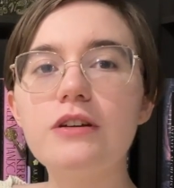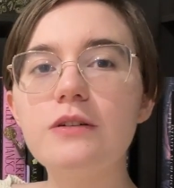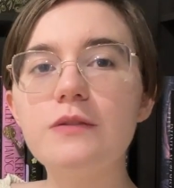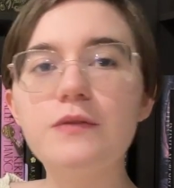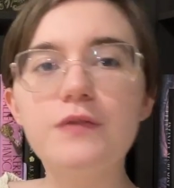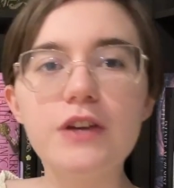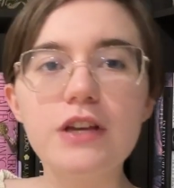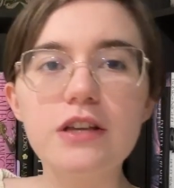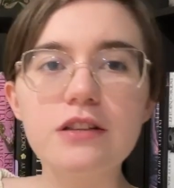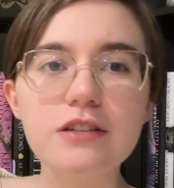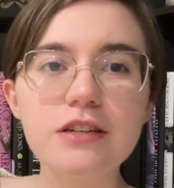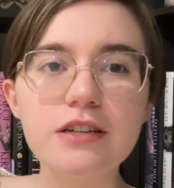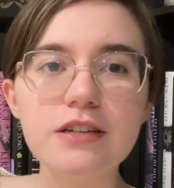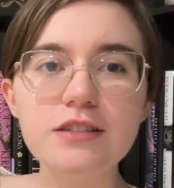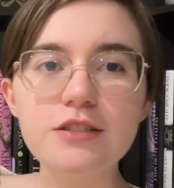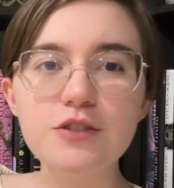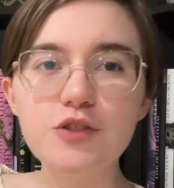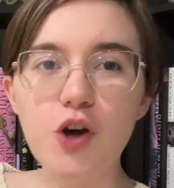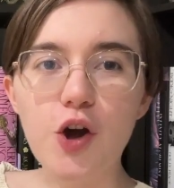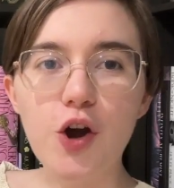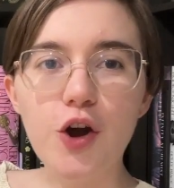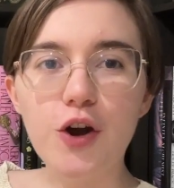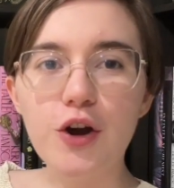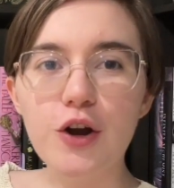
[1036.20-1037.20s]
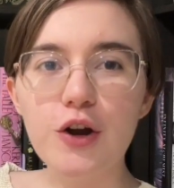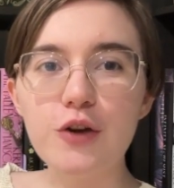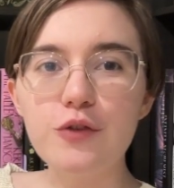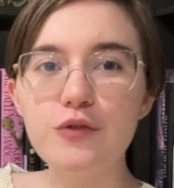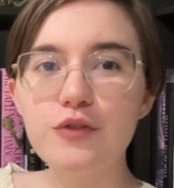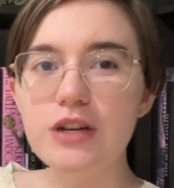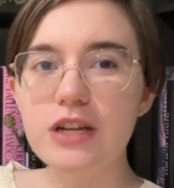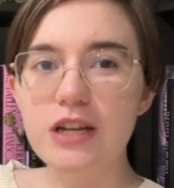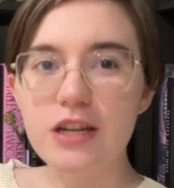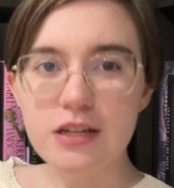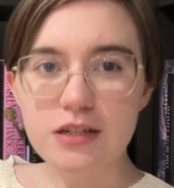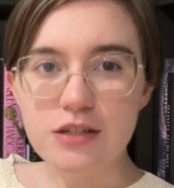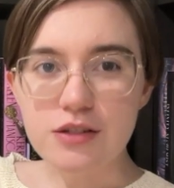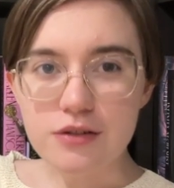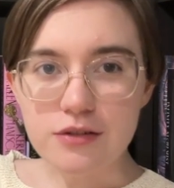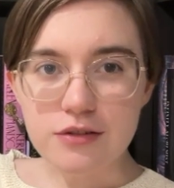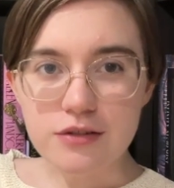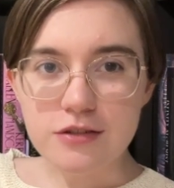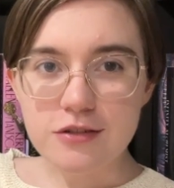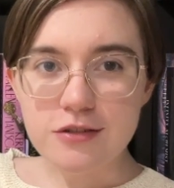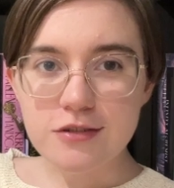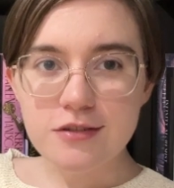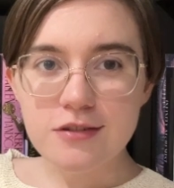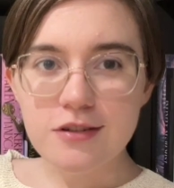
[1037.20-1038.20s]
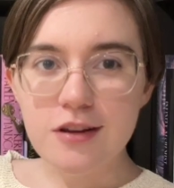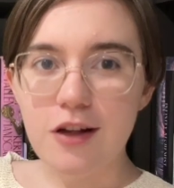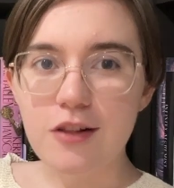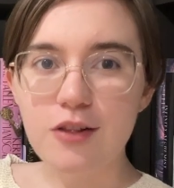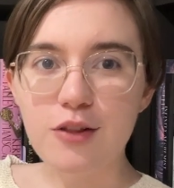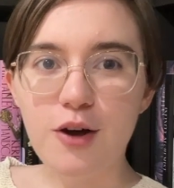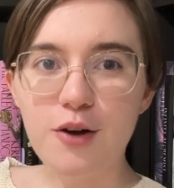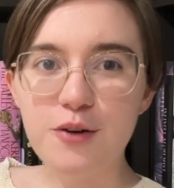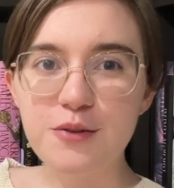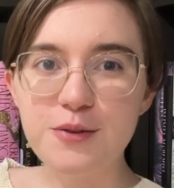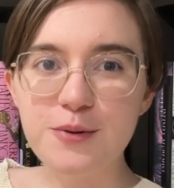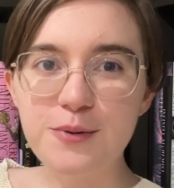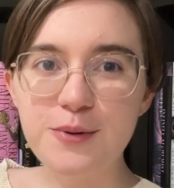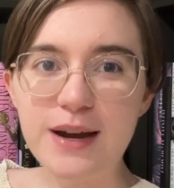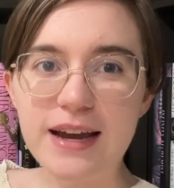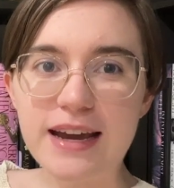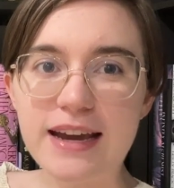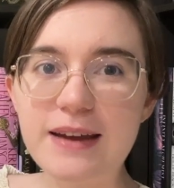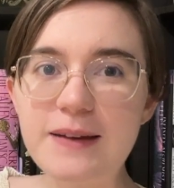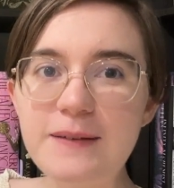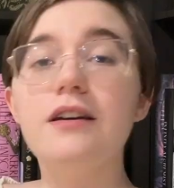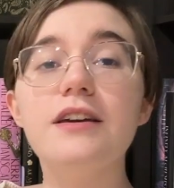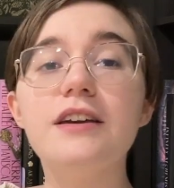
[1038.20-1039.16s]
feelings are rekindled along the way.